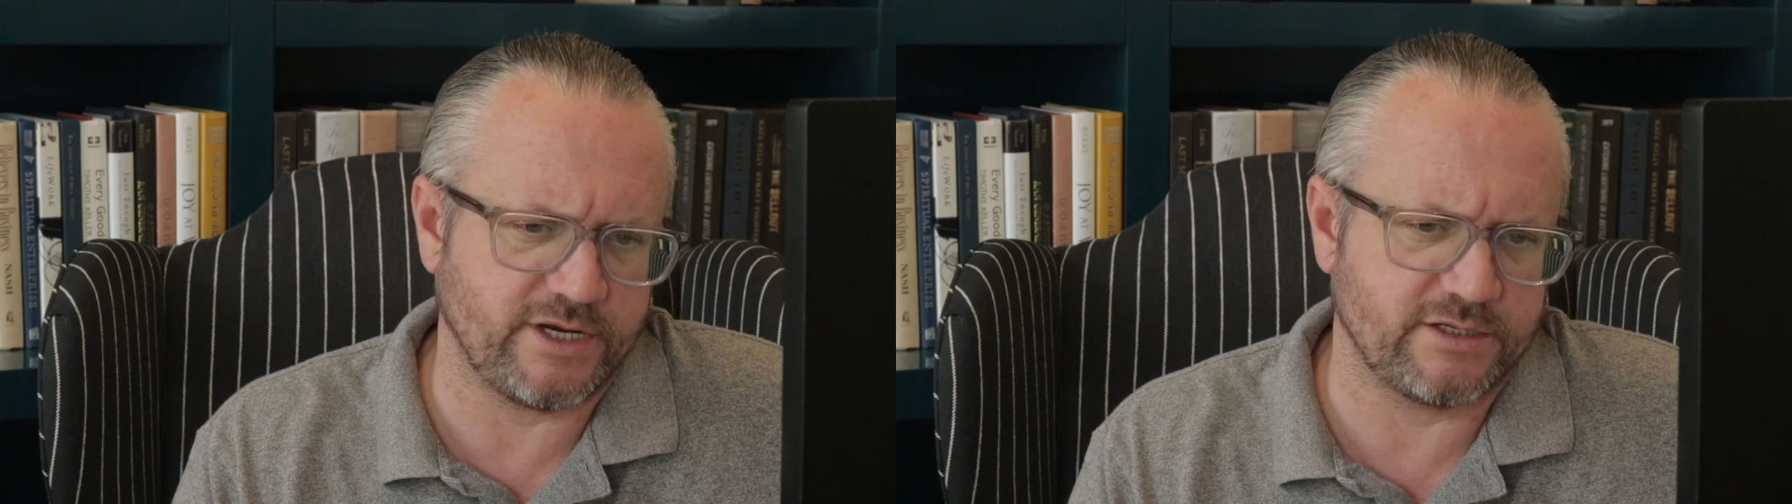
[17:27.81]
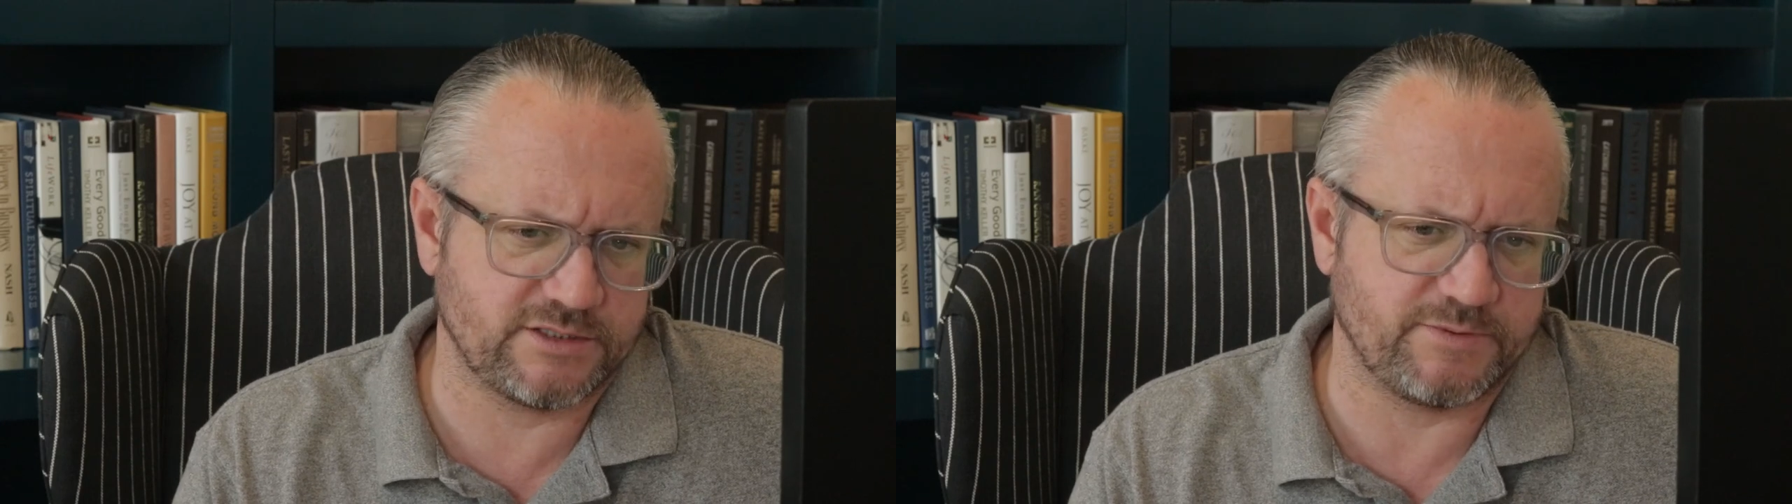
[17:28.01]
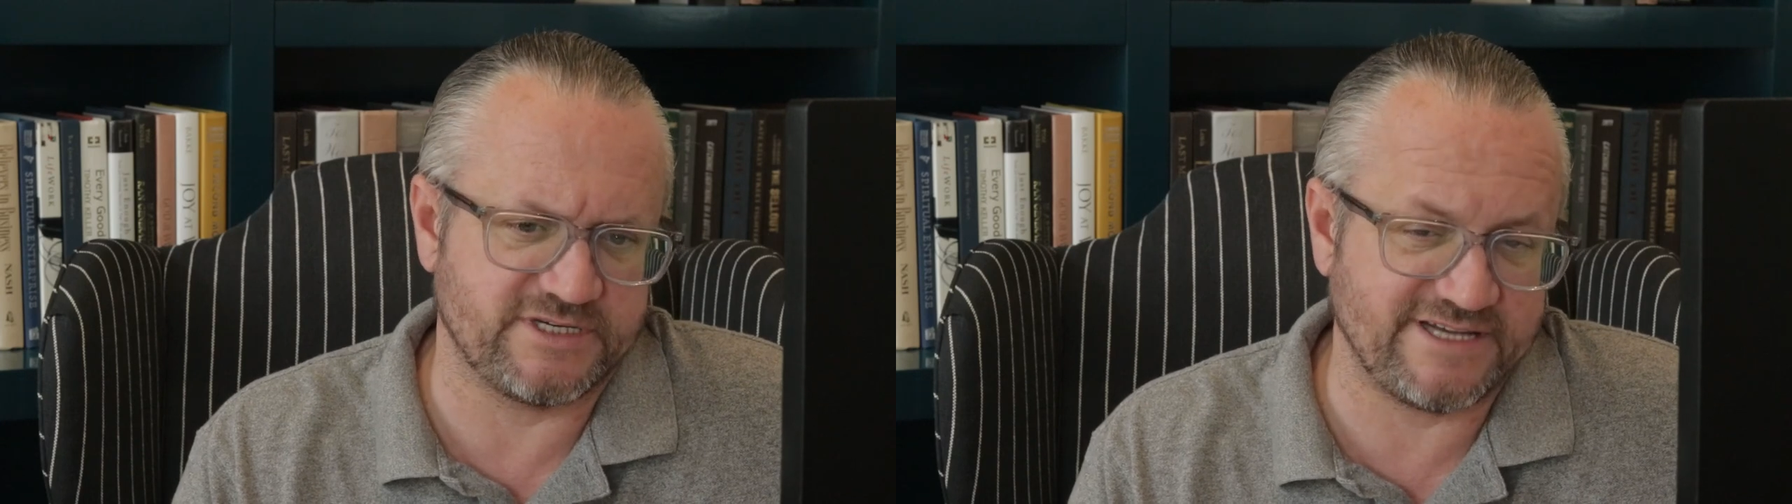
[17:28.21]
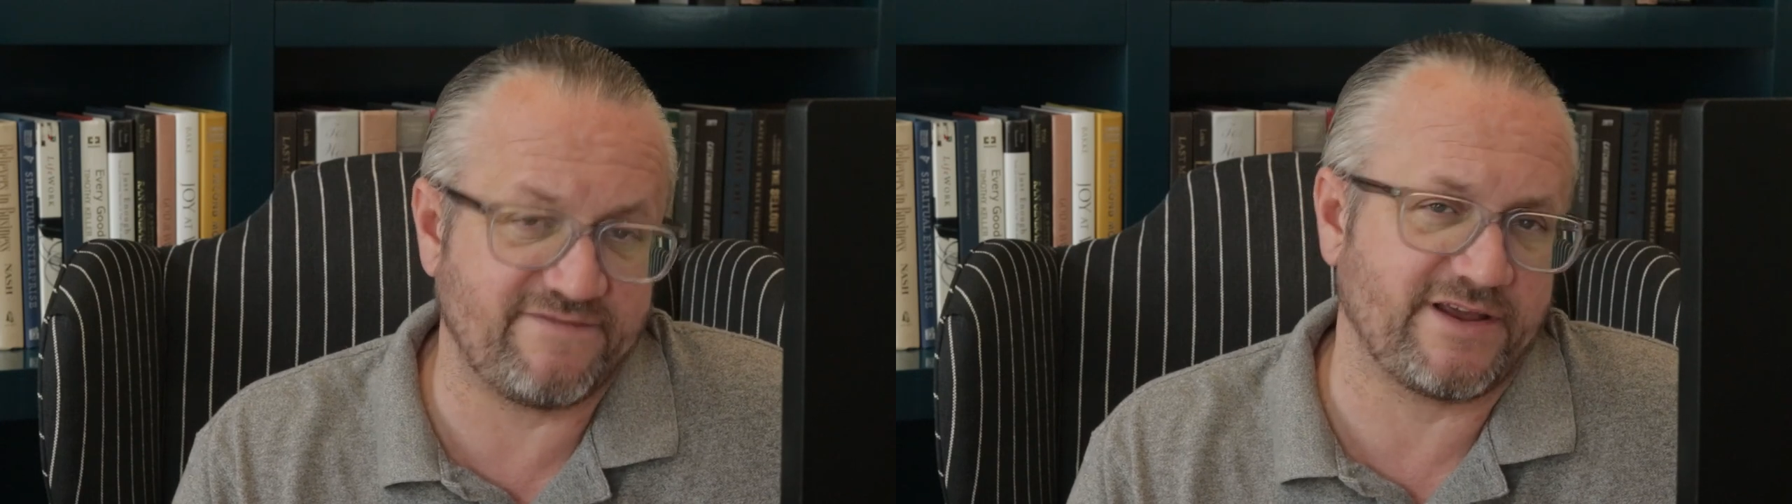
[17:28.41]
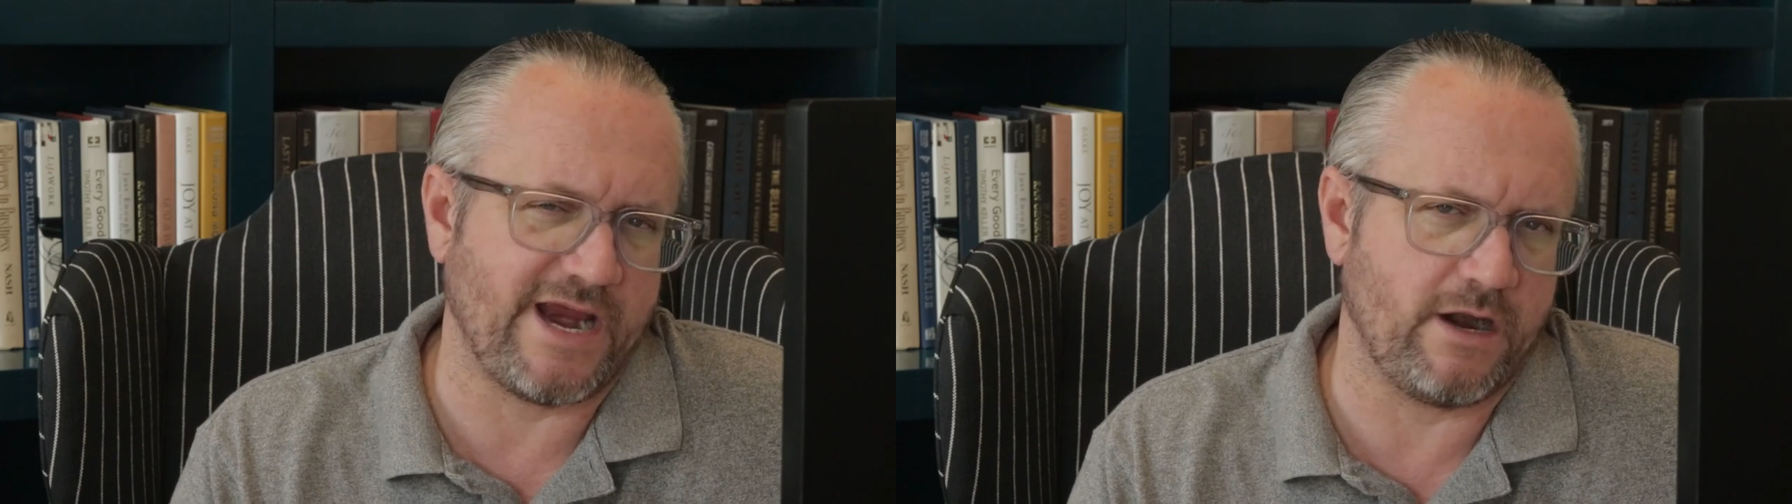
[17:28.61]
in
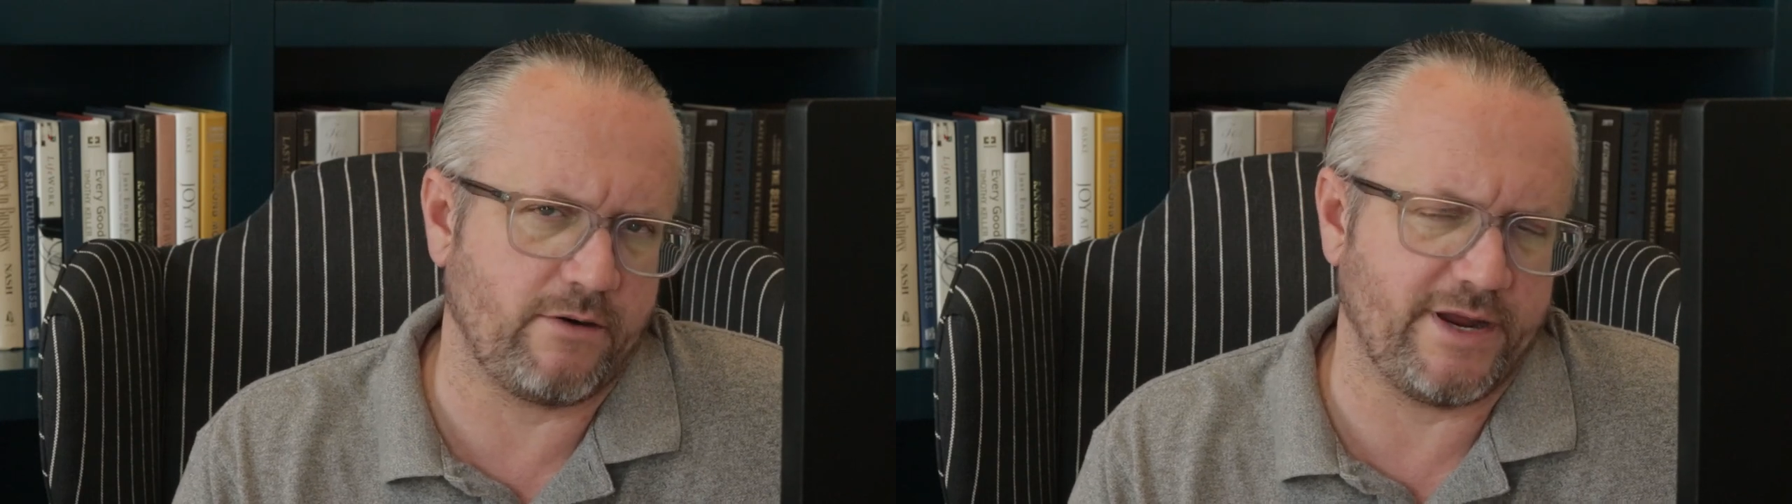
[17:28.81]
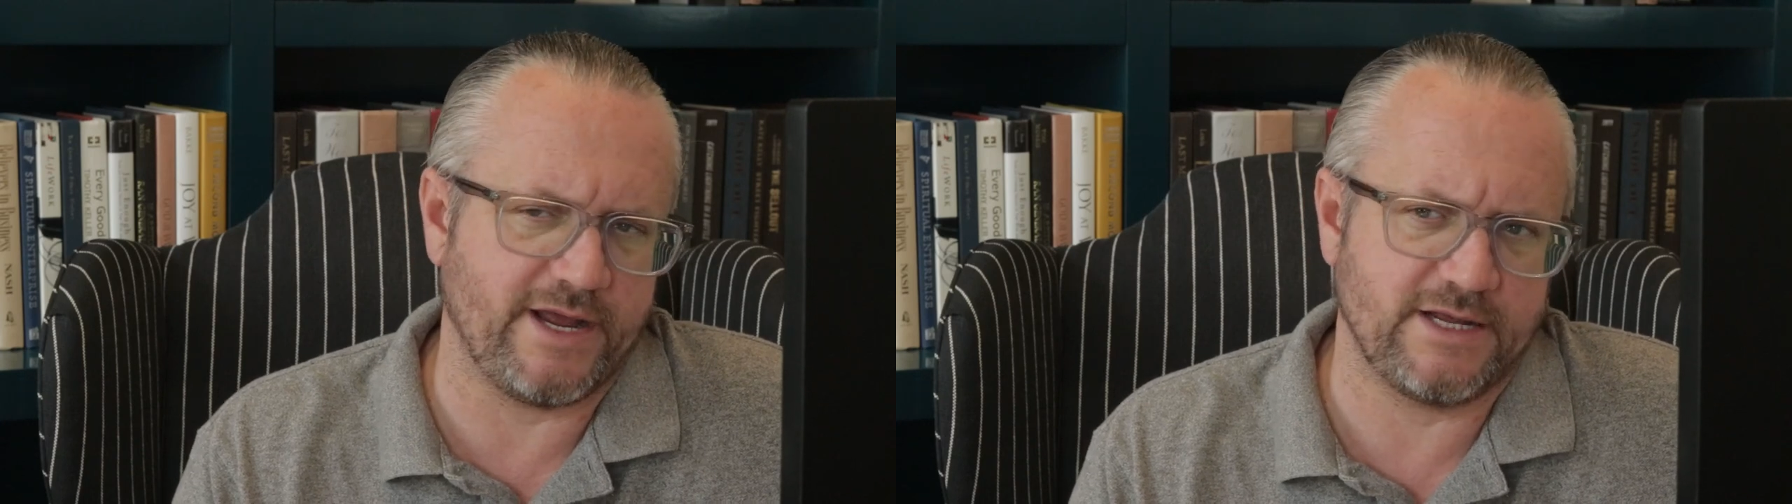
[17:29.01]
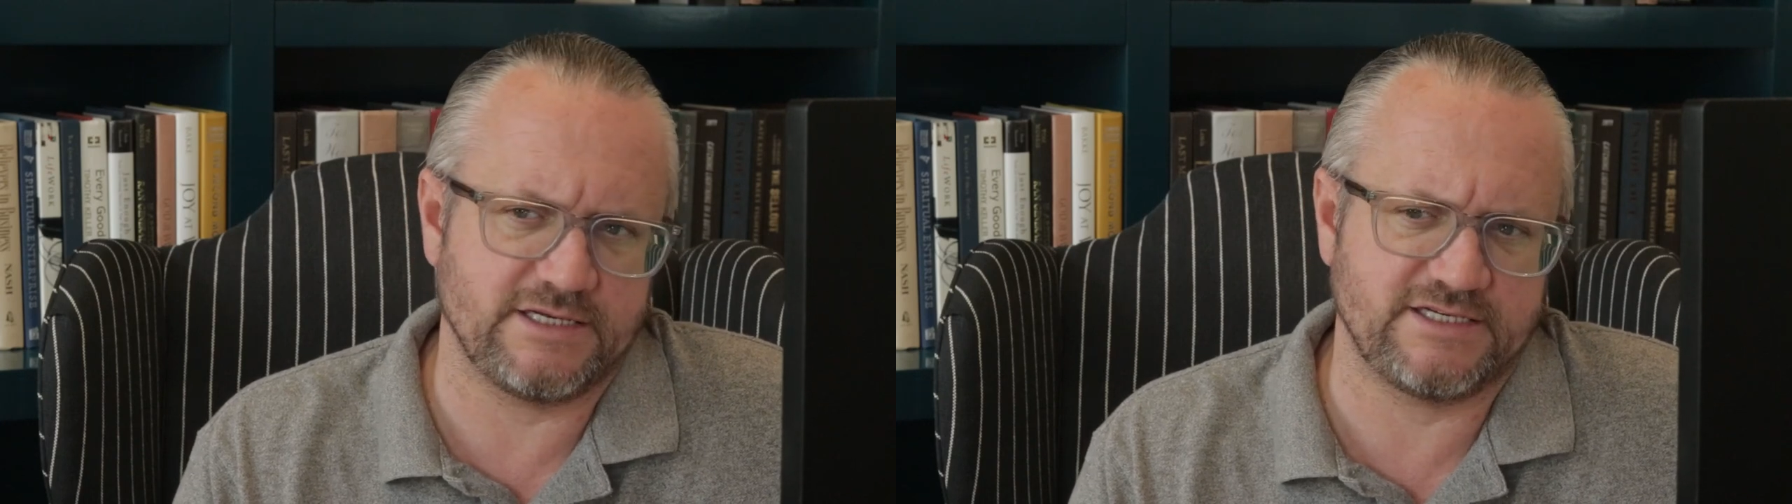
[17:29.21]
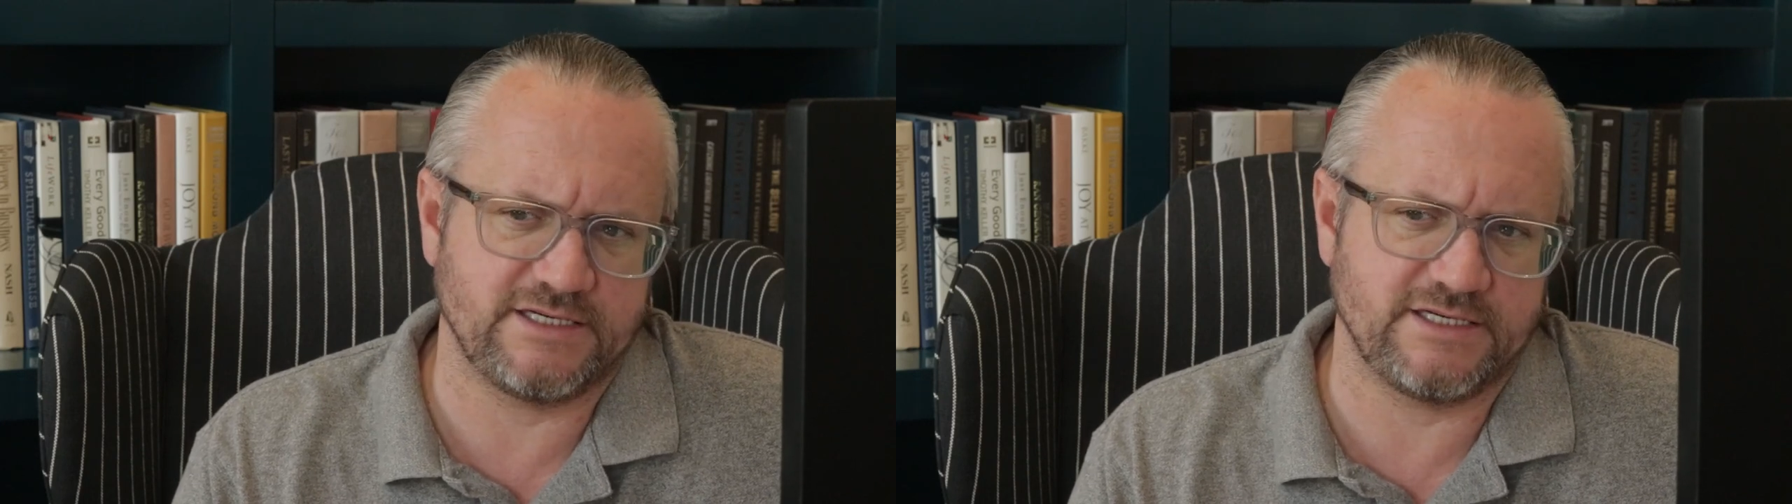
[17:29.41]
specific areas.